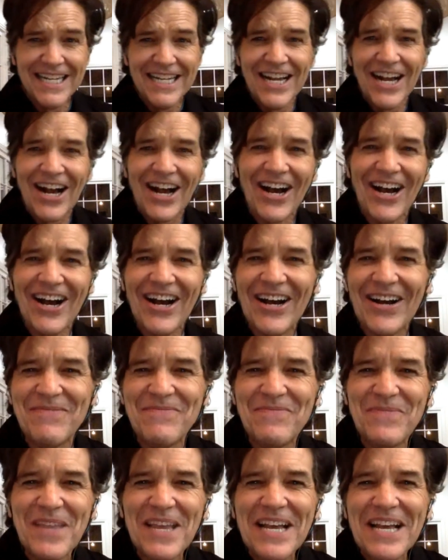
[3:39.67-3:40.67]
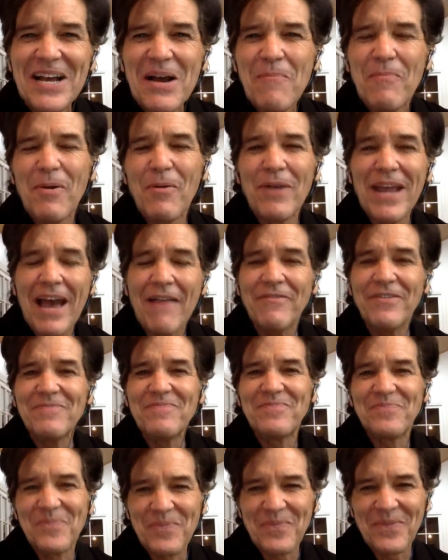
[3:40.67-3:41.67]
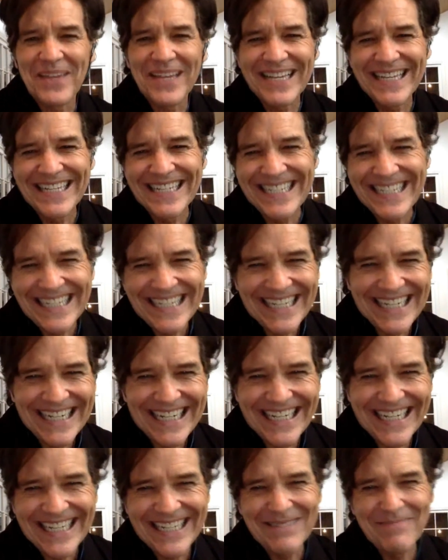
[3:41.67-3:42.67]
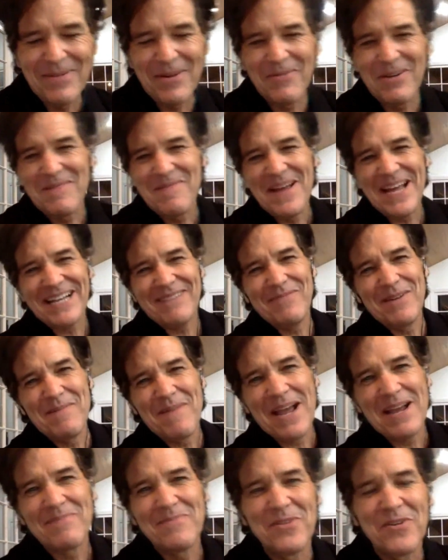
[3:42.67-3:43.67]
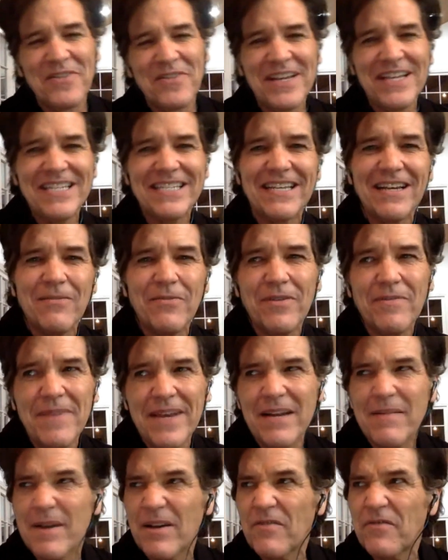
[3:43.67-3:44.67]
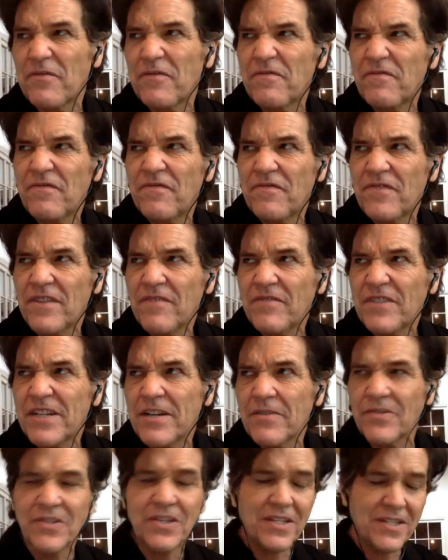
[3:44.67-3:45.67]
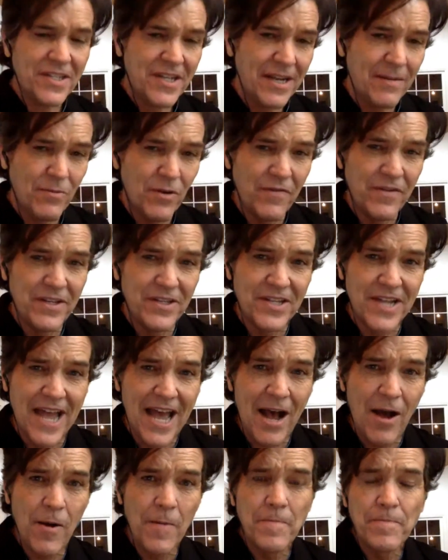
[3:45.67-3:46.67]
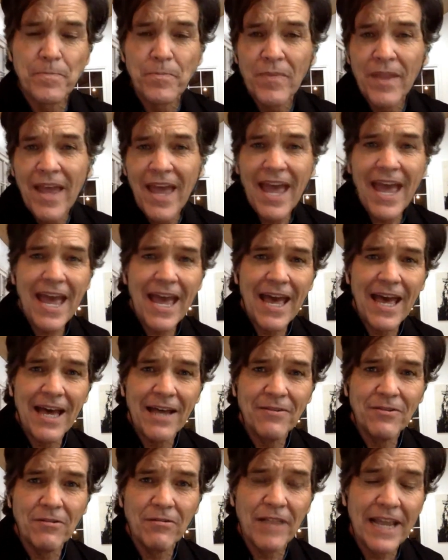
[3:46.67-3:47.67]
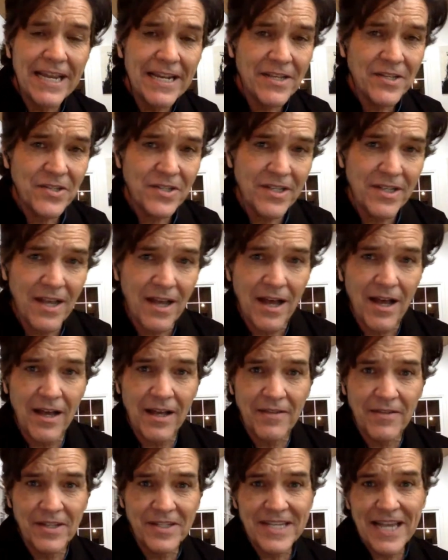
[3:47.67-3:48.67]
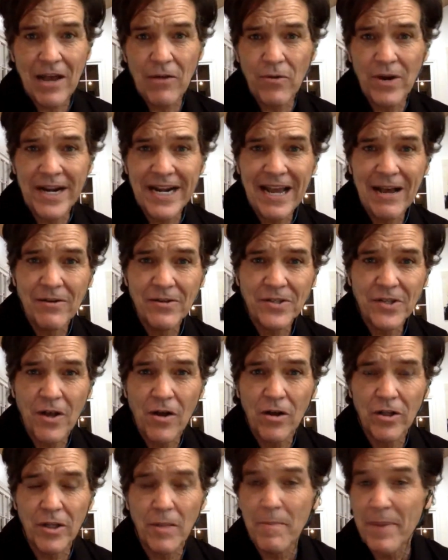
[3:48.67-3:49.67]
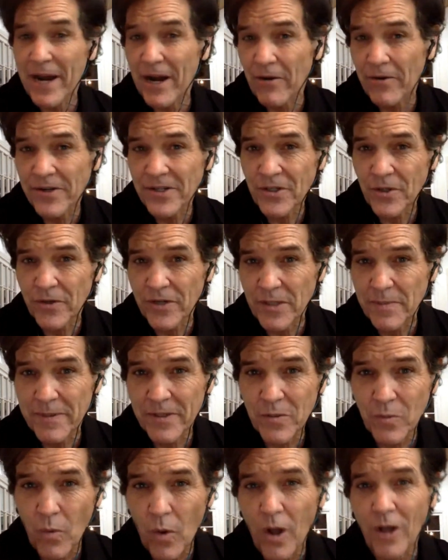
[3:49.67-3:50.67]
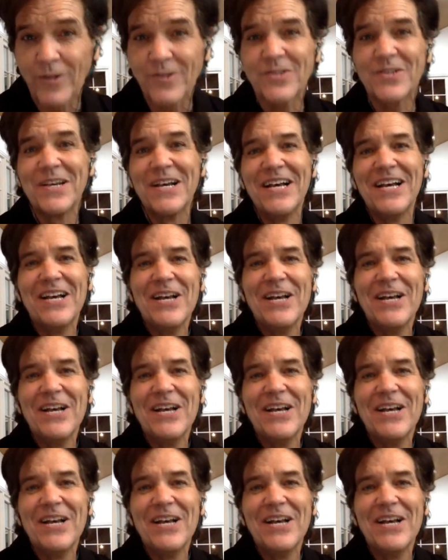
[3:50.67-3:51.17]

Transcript: Yeah. We need some sex appeal on this show. But we make movies. We've made about 15 or 16 movies now, and the latest that's out right now is called A Paris Christmas Waltz.